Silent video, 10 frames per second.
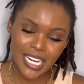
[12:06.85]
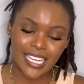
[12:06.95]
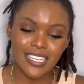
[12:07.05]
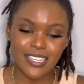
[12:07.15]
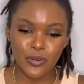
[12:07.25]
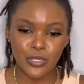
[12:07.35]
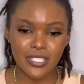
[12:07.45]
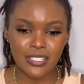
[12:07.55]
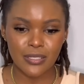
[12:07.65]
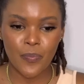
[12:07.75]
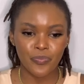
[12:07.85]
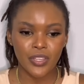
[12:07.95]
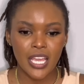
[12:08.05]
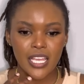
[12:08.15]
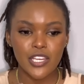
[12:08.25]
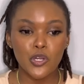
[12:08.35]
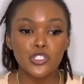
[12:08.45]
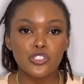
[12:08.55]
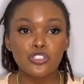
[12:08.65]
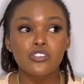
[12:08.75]
Like it was, it
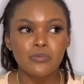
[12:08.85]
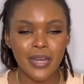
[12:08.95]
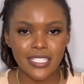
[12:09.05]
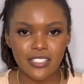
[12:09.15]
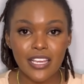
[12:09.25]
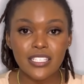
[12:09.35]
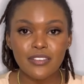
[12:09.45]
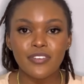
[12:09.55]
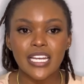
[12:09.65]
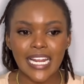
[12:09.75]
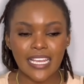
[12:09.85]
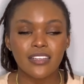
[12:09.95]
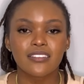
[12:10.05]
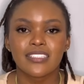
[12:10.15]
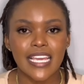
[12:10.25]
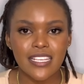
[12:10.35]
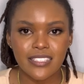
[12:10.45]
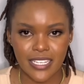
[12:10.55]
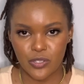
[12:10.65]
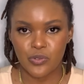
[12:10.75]
was too much. There's even like days
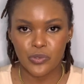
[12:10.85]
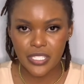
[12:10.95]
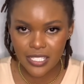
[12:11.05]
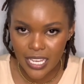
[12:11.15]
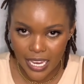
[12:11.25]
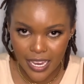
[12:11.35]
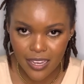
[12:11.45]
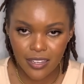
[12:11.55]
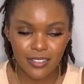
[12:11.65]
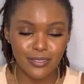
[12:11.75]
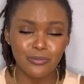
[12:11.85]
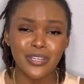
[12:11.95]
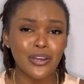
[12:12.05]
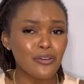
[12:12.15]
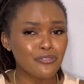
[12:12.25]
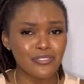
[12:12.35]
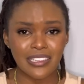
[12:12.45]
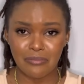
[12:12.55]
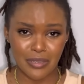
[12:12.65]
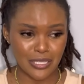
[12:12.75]
that we would say, we are not
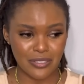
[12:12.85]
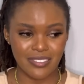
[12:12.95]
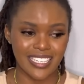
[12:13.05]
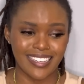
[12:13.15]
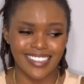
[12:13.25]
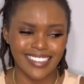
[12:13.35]
filming today.